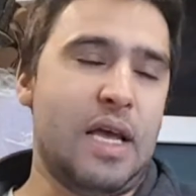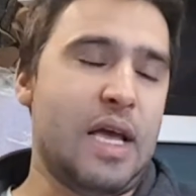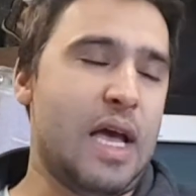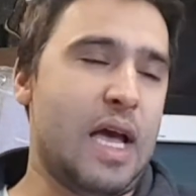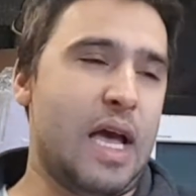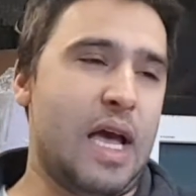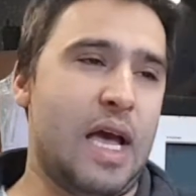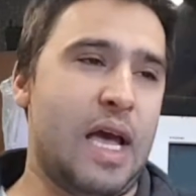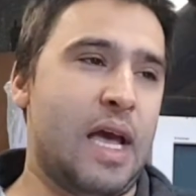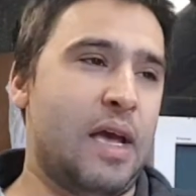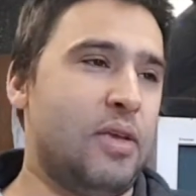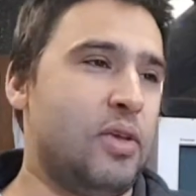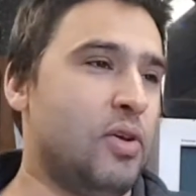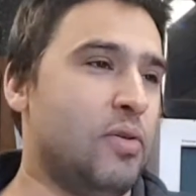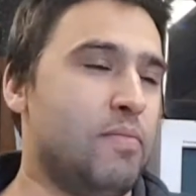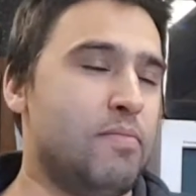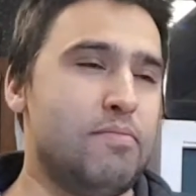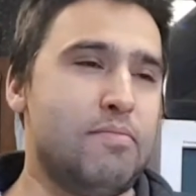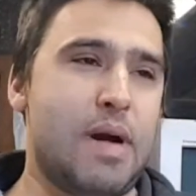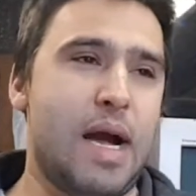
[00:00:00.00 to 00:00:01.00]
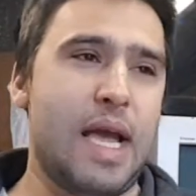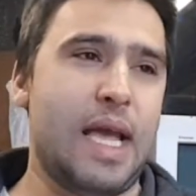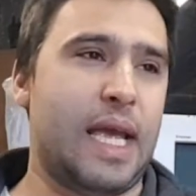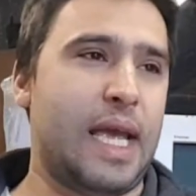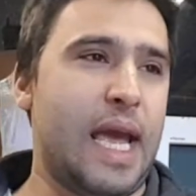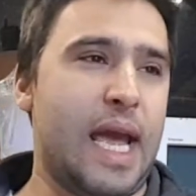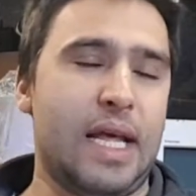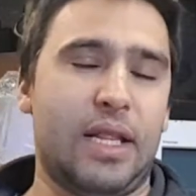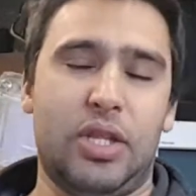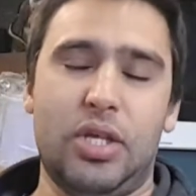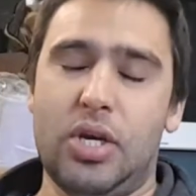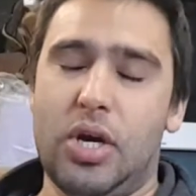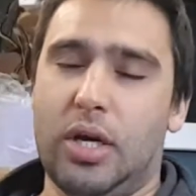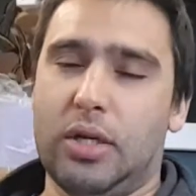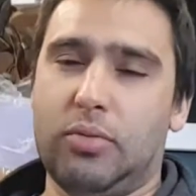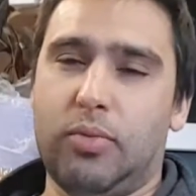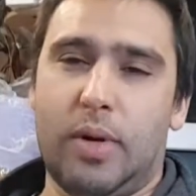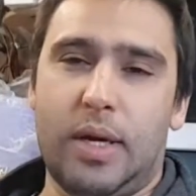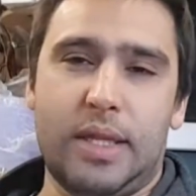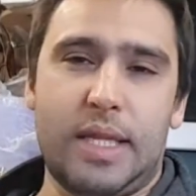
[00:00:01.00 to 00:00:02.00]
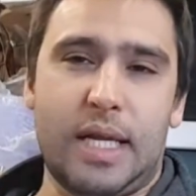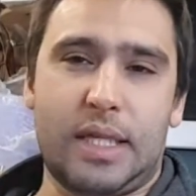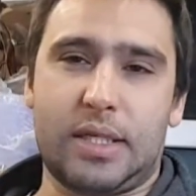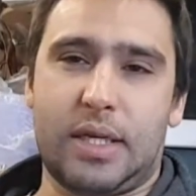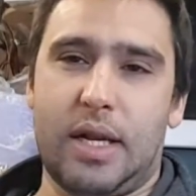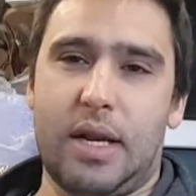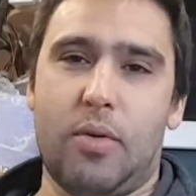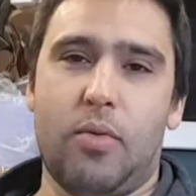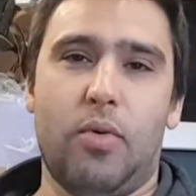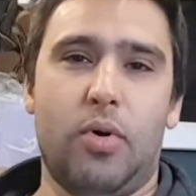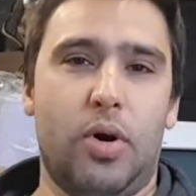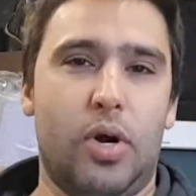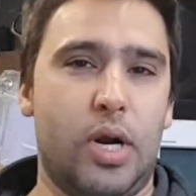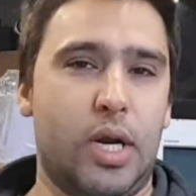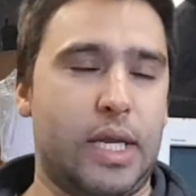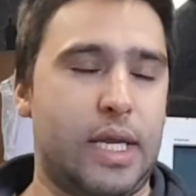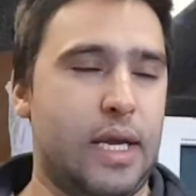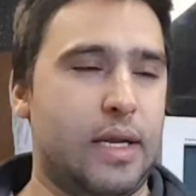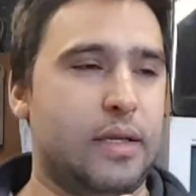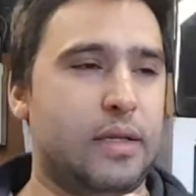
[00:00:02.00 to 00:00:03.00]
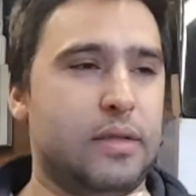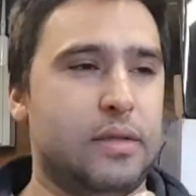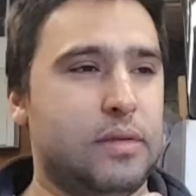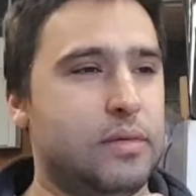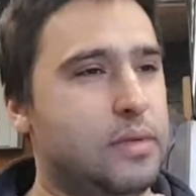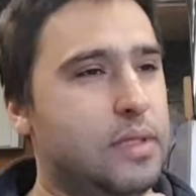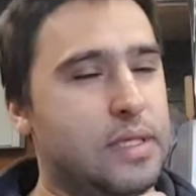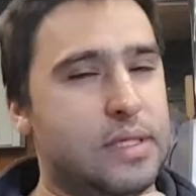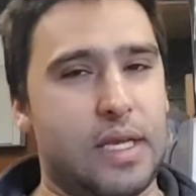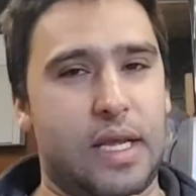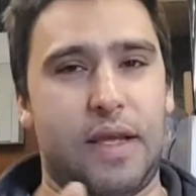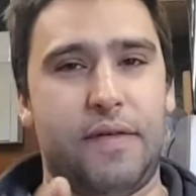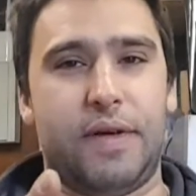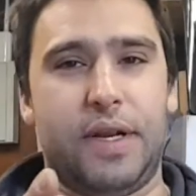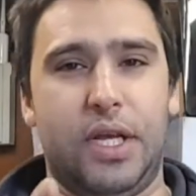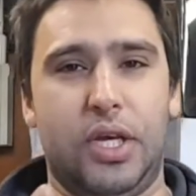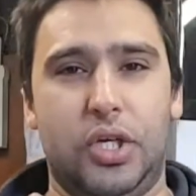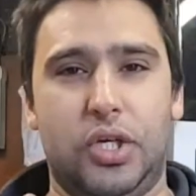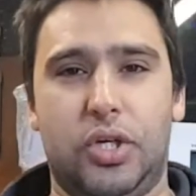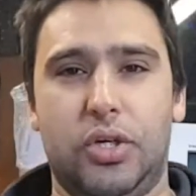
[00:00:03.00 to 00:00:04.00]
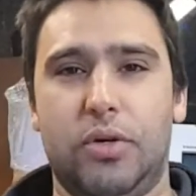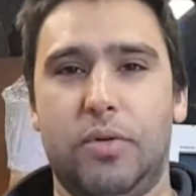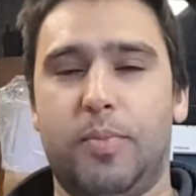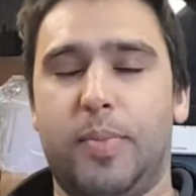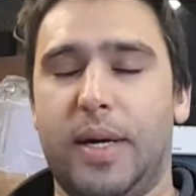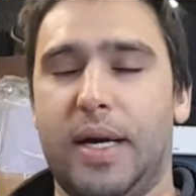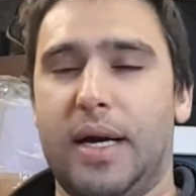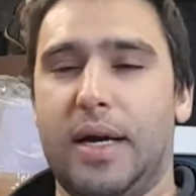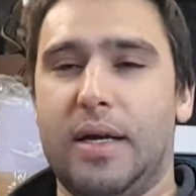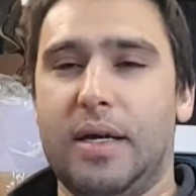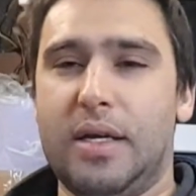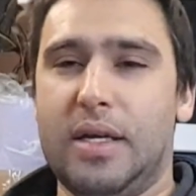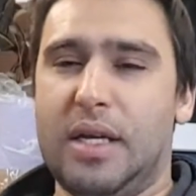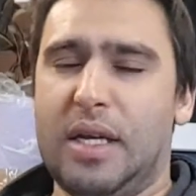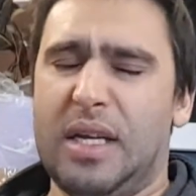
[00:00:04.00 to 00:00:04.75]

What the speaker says: You might get the odd one that's gonna work and doesn't give an issue, but